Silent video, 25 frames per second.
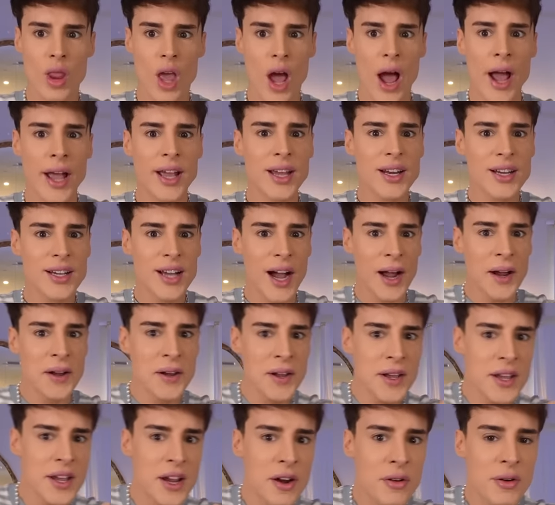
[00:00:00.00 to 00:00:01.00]
I can
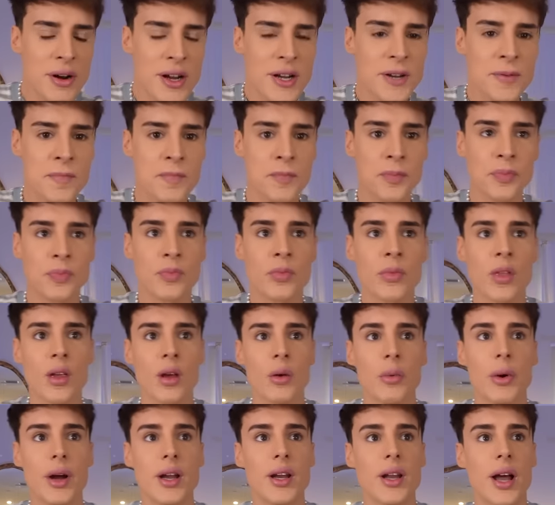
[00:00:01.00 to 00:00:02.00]
kind of hear it.
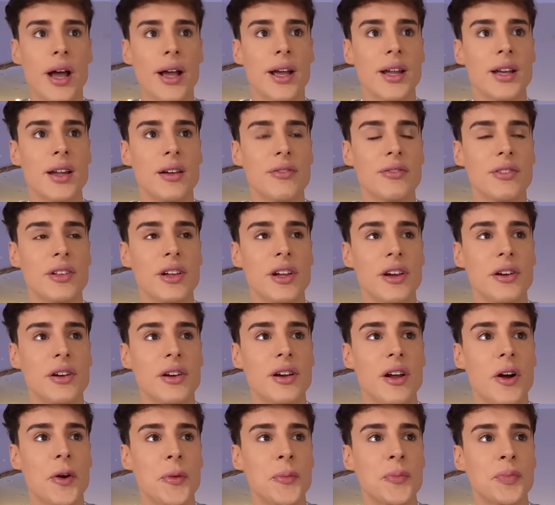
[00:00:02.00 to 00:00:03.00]
Wait, I can definitely hear it
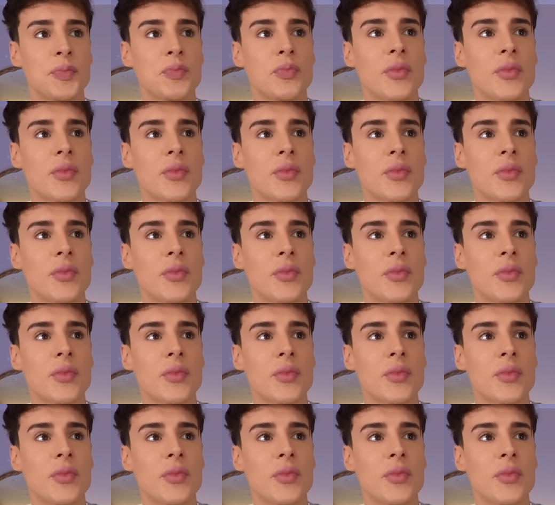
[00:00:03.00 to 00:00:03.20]
now.